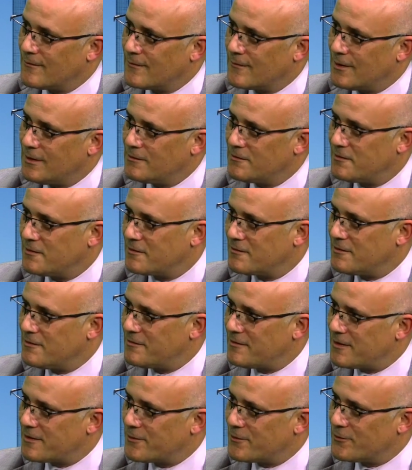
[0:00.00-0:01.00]
in 60
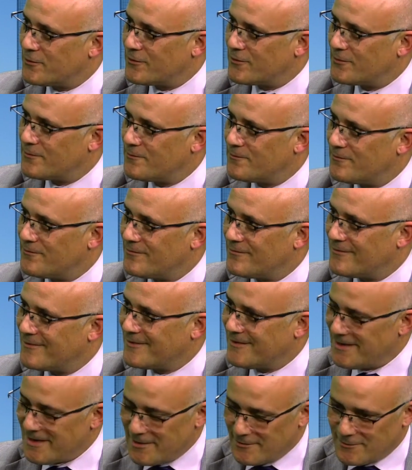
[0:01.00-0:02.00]
seconds. Really?
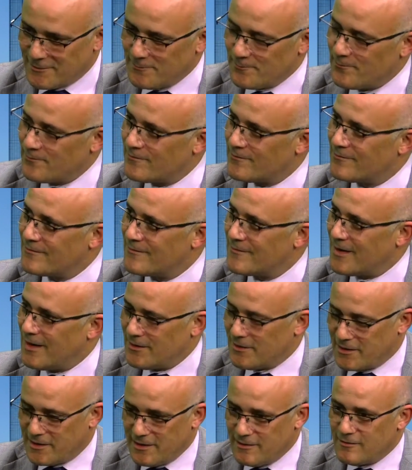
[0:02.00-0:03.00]
Yes. And
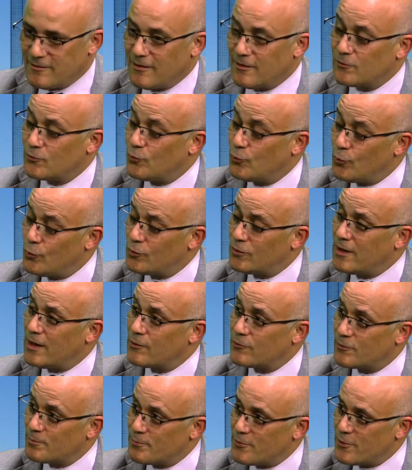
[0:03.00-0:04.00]
the kids are taught how
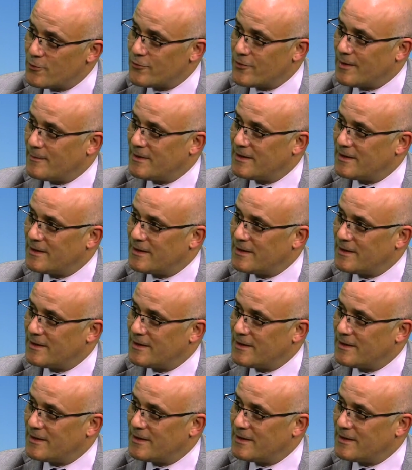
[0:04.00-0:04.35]
to program